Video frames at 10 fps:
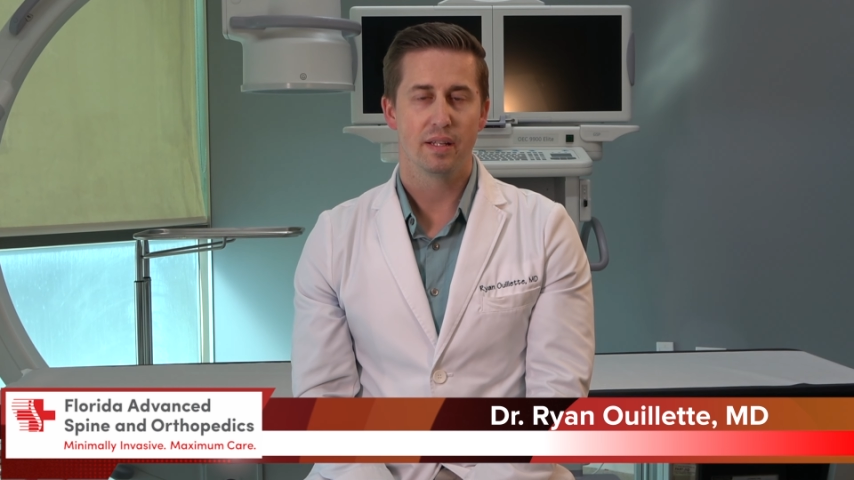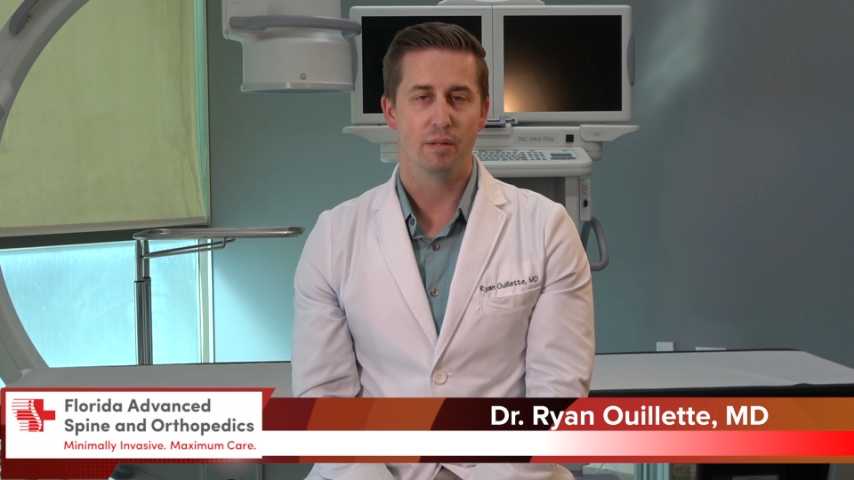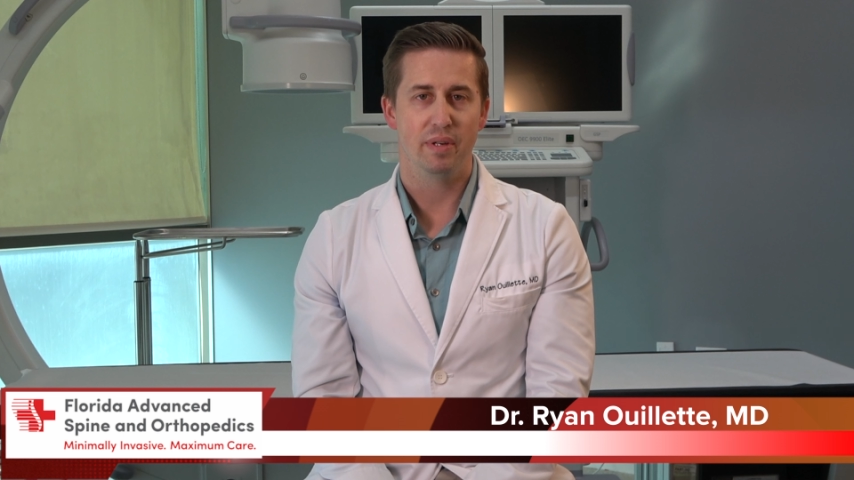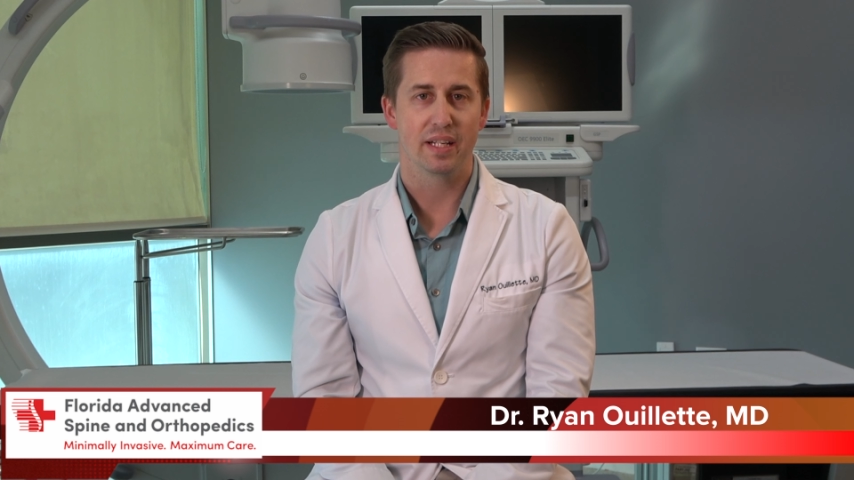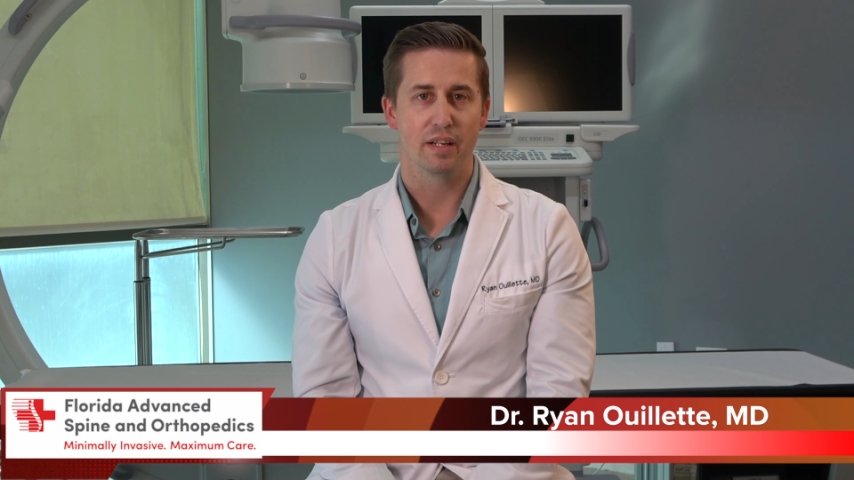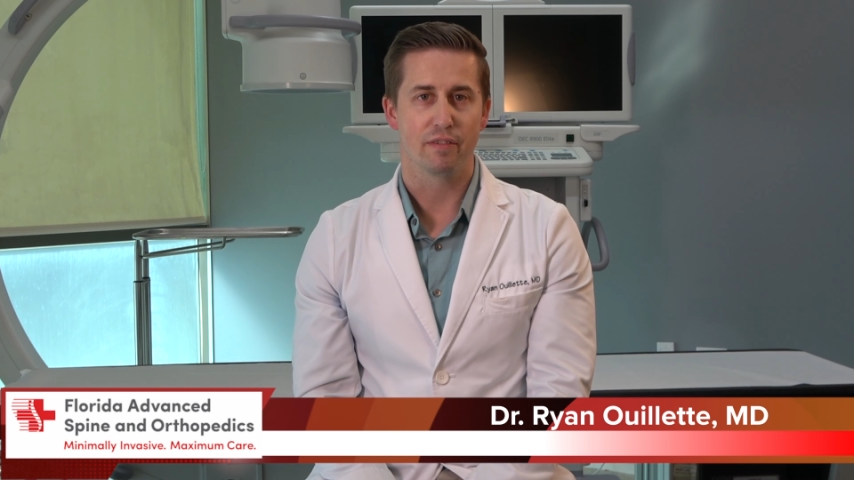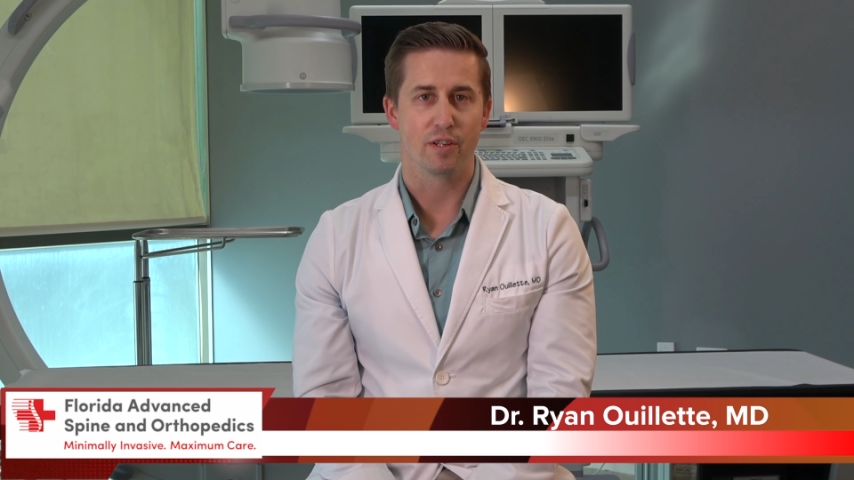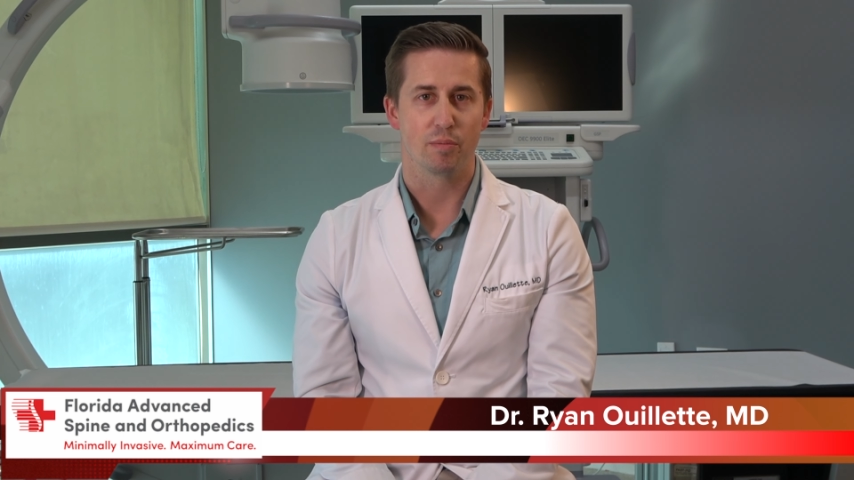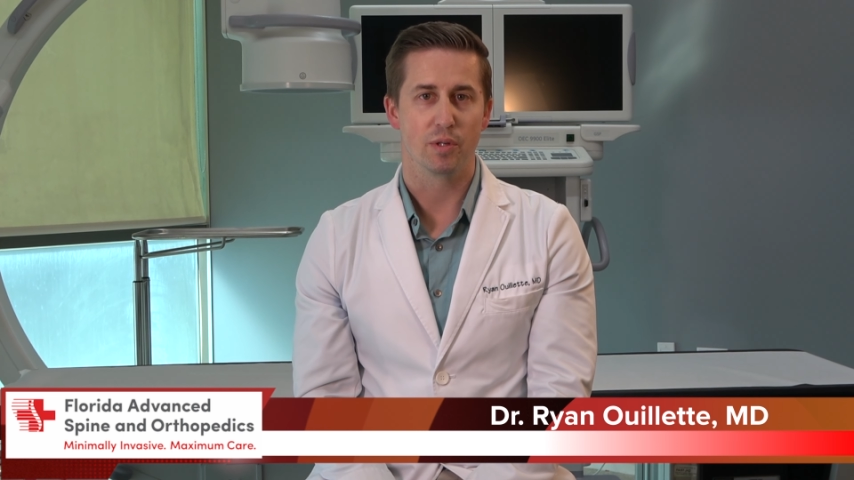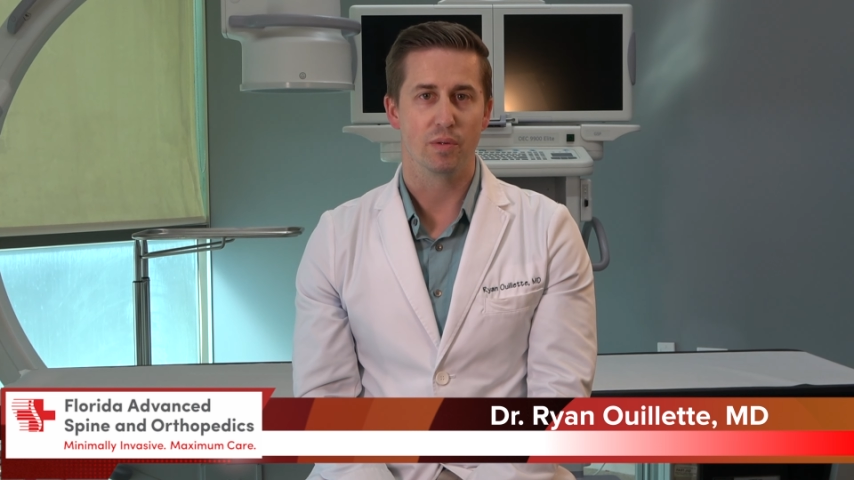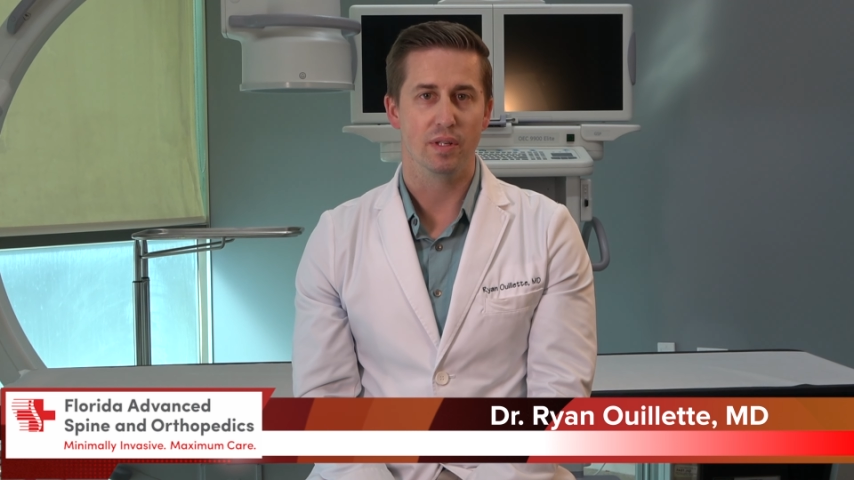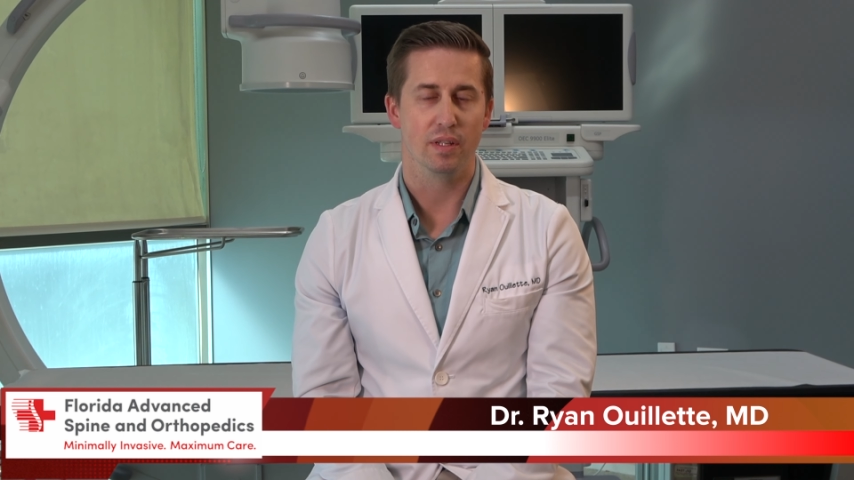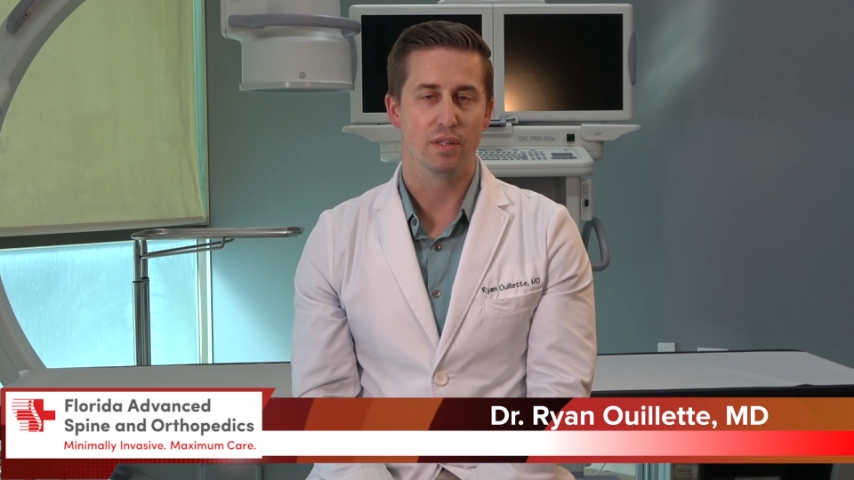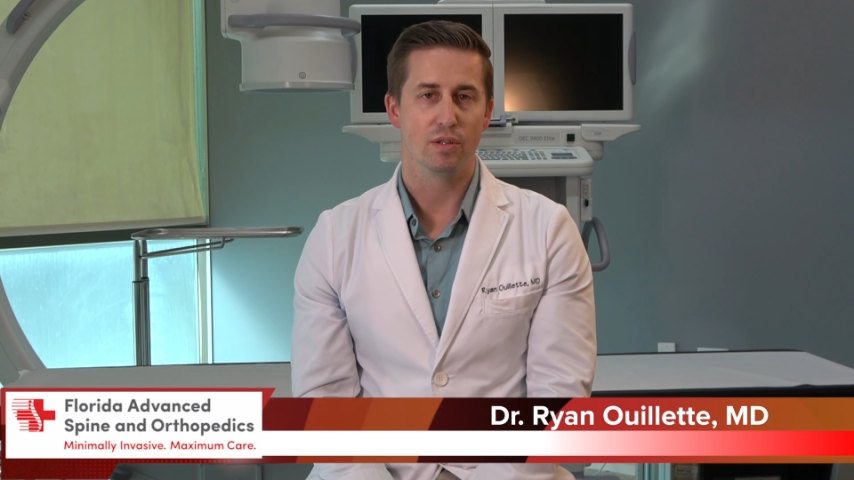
The big difference between these